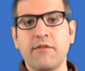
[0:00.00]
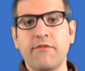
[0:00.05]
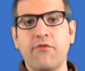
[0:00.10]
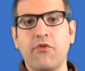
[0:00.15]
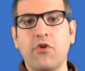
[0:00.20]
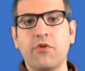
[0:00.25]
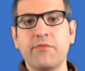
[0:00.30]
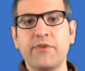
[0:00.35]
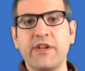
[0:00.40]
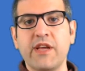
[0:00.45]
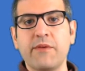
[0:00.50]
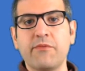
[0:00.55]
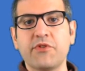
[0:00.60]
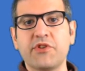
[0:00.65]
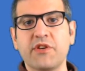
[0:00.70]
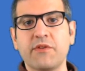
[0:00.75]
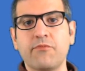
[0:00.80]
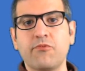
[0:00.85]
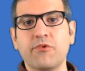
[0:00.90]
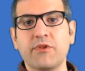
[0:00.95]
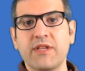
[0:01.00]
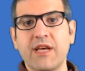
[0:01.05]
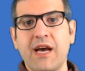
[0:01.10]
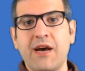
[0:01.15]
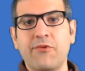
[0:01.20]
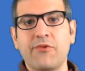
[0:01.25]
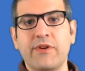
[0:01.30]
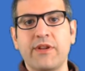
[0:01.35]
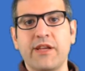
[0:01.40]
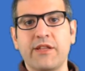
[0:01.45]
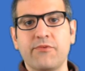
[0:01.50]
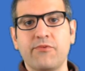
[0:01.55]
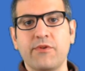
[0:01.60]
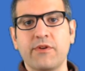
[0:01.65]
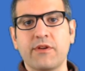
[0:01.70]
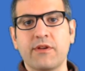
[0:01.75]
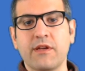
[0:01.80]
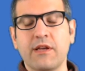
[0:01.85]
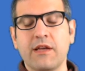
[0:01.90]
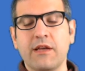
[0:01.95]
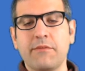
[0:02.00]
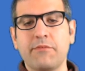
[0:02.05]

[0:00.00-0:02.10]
form a neighborship with our network,